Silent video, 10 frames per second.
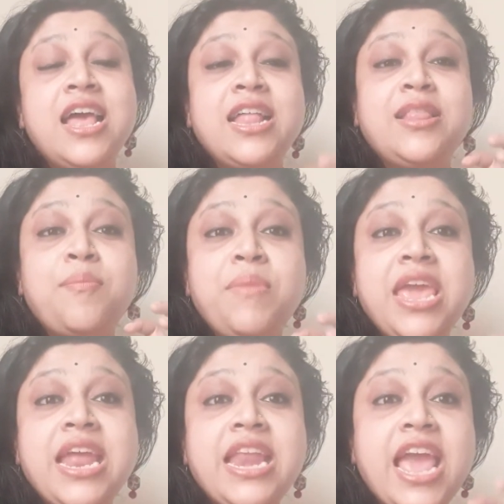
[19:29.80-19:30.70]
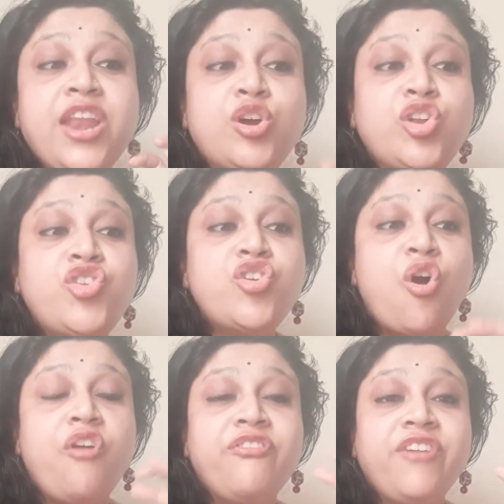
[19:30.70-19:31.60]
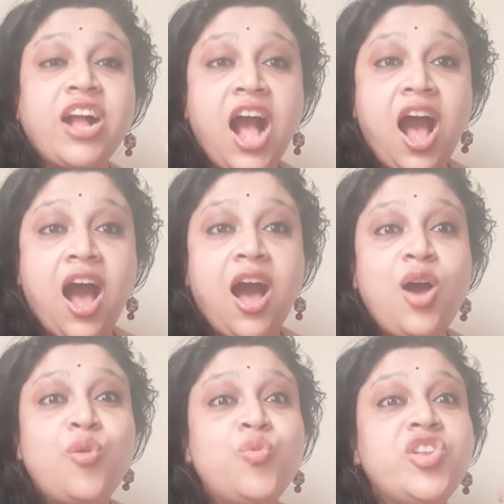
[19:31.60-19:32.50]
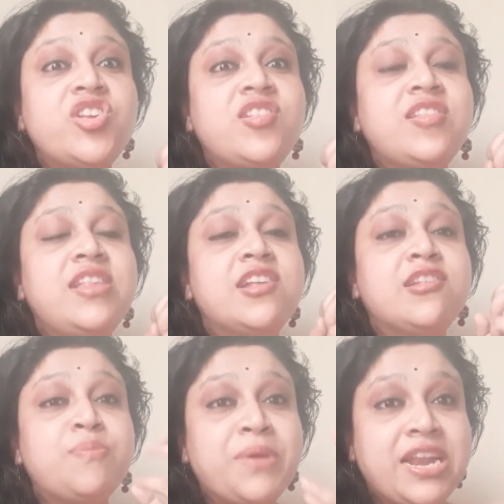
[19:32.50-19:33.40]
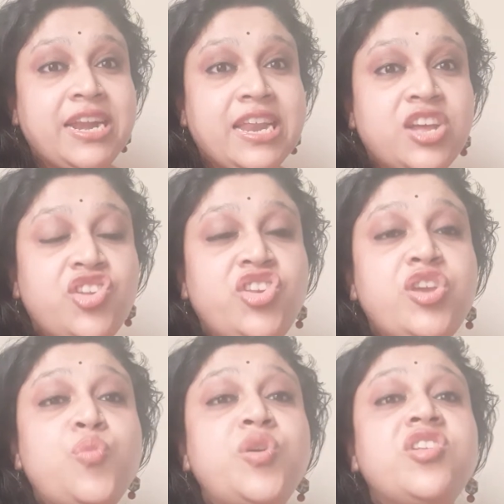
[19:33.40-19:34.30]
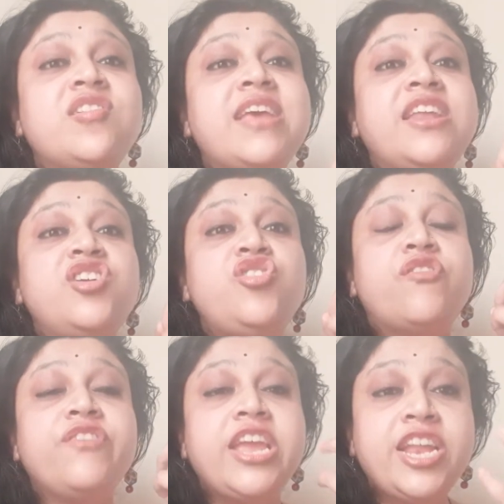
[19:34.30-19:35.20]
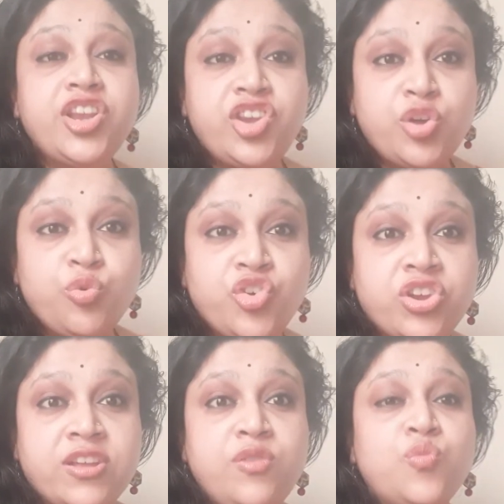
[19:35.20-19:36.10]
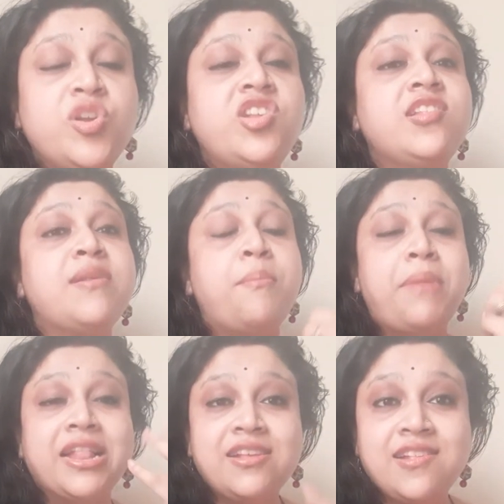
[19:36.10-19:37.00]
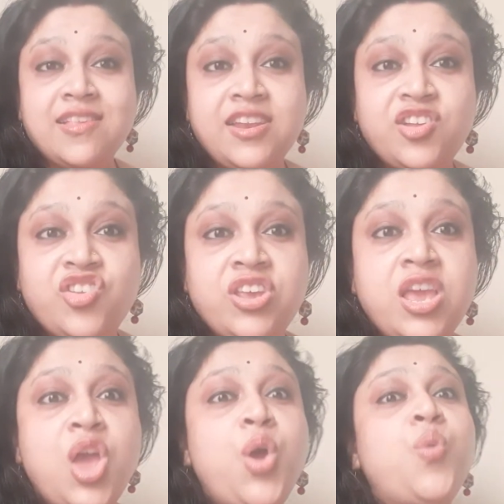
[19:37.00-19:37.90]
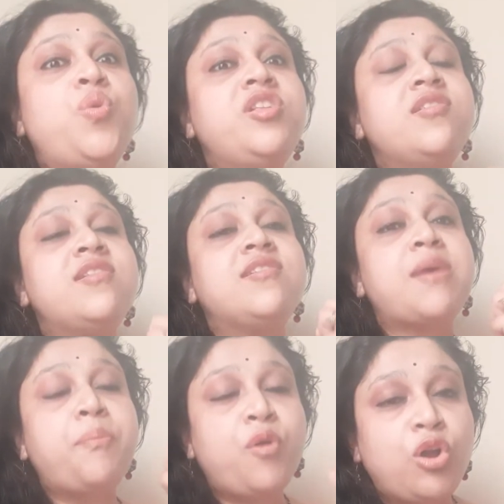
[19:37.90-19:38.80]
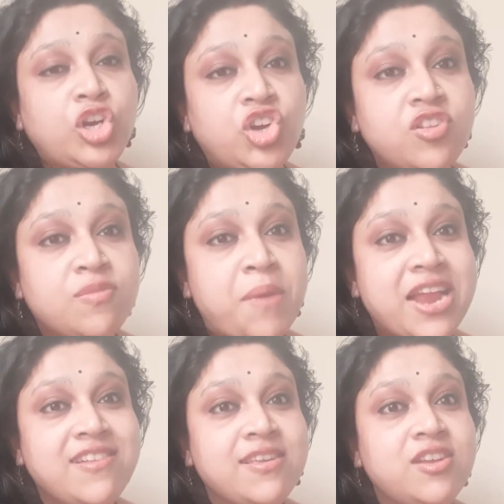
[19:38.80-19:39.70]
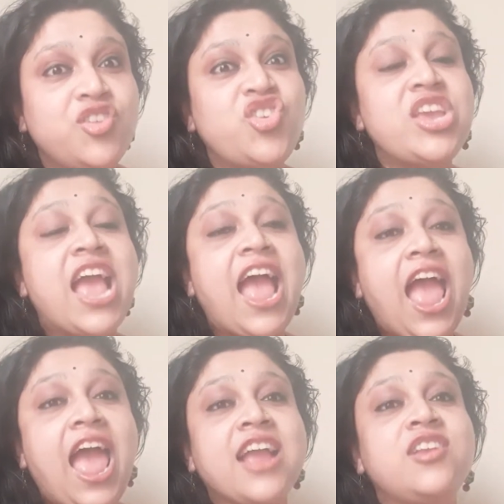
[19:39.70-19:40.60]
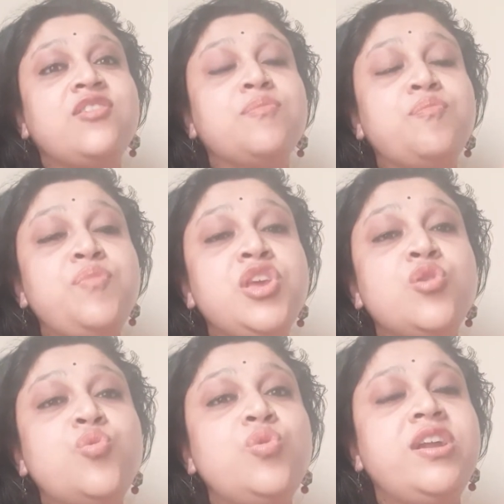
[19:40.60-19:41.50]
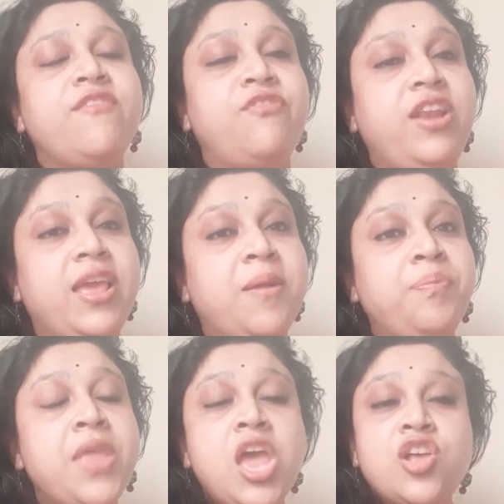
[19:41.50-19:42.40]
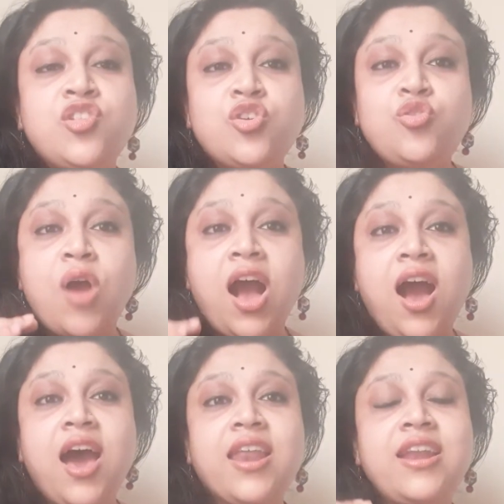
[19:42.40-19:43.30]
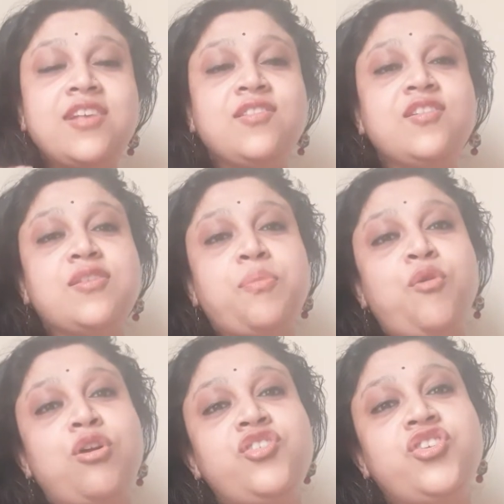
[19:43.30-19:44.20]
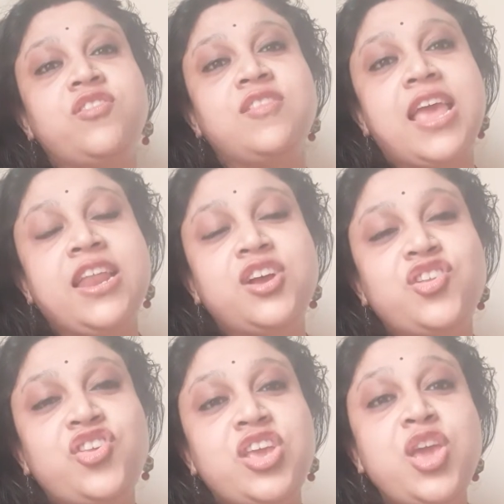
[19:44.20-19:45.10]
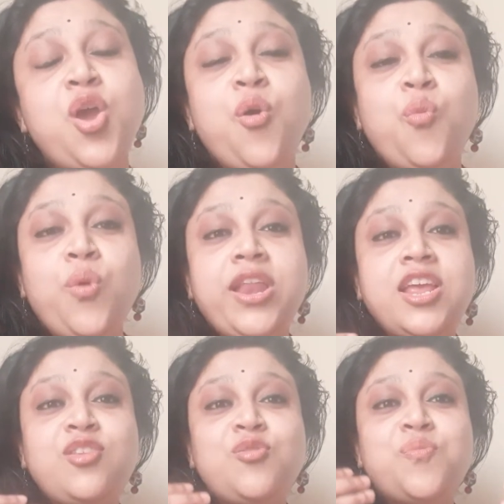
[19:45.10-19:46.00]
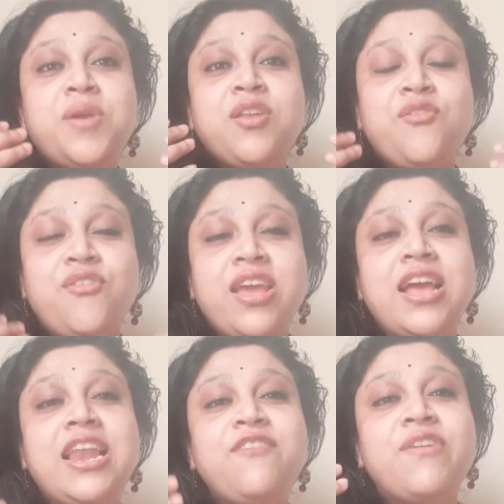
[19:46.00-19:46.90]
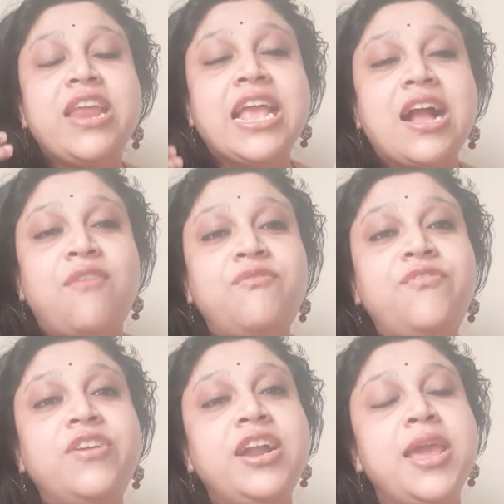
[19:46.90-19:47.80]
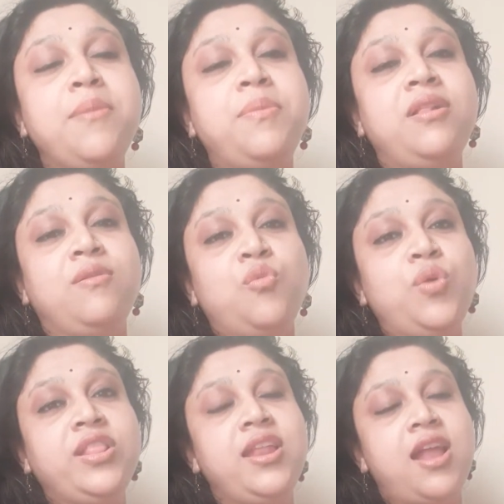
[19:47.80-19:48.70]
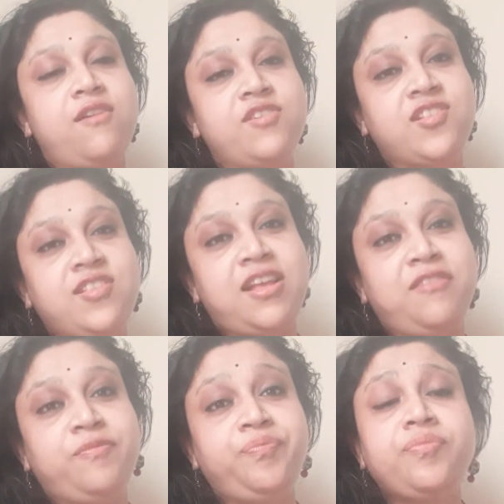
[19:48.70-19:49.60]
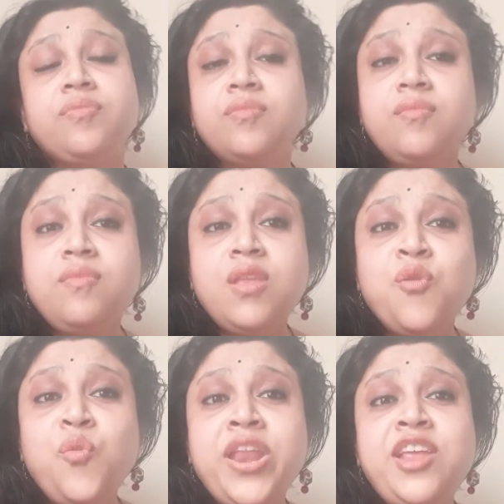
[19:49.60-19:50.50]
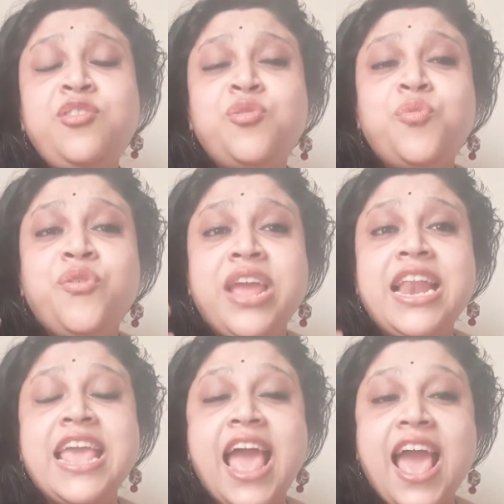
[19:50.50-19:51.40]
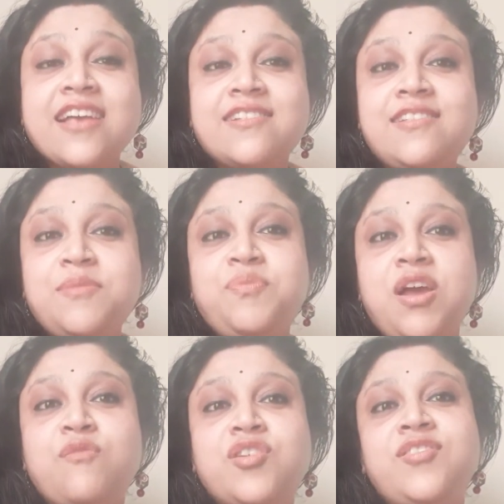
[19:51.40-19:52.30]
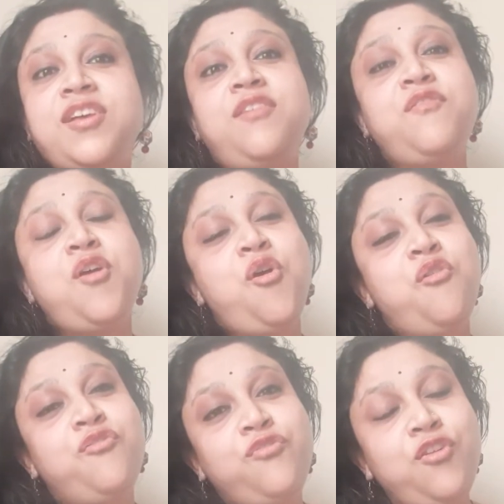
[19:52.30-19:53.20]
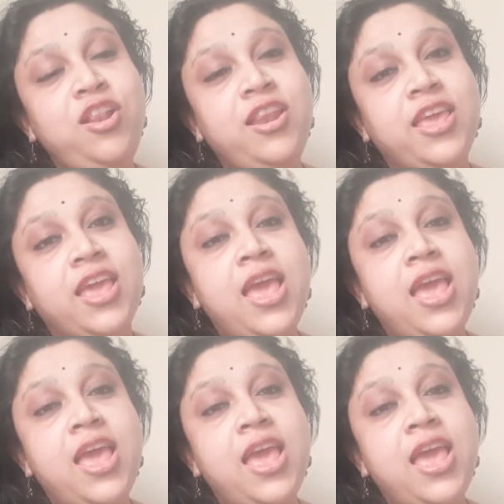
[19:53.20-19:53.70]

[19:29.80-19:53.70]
the main energy of Ka, which is the spirit energy, which is the energy of intuition, which is the mother's energy, which is the subconscious mind's energy, act beautifully. So to harness the subconscious energy, we need to be really very comfortable within ourselves. We need to really accept ourselves fully.